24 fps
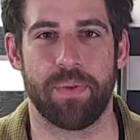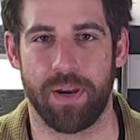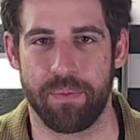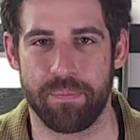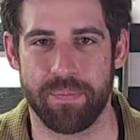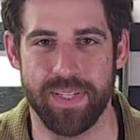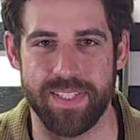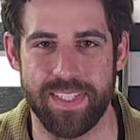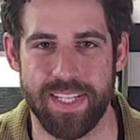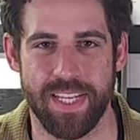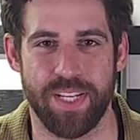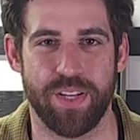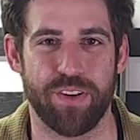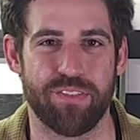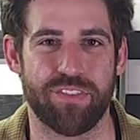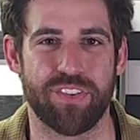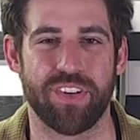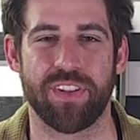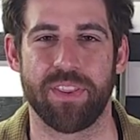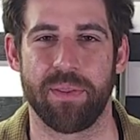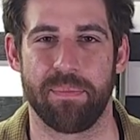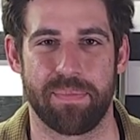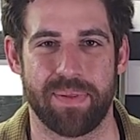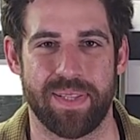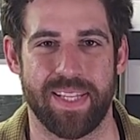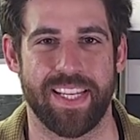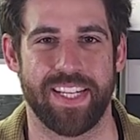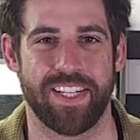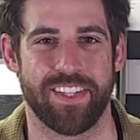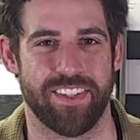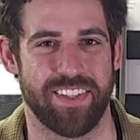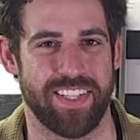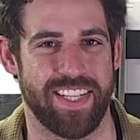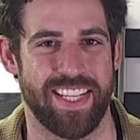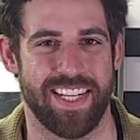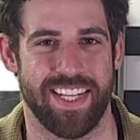I'm gonna take it over to the
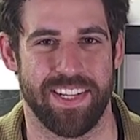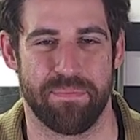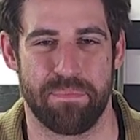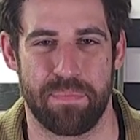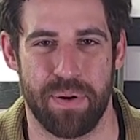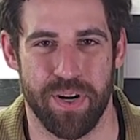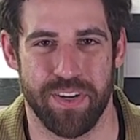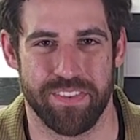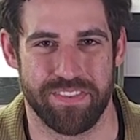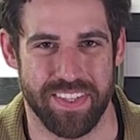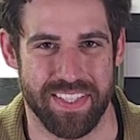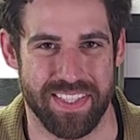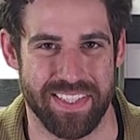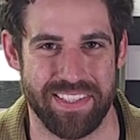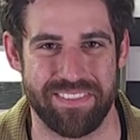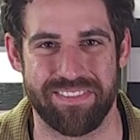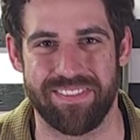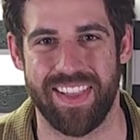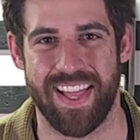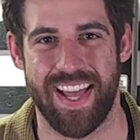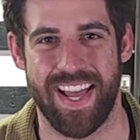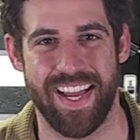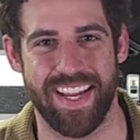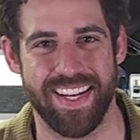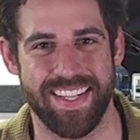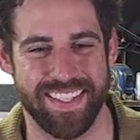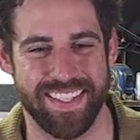planer and get it perfectly flat.